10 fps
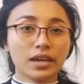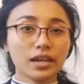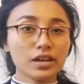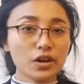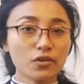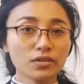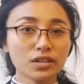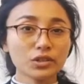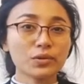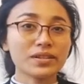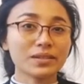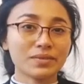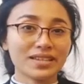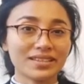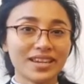In a rural tourism
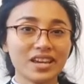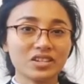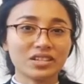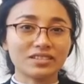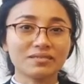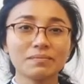destination,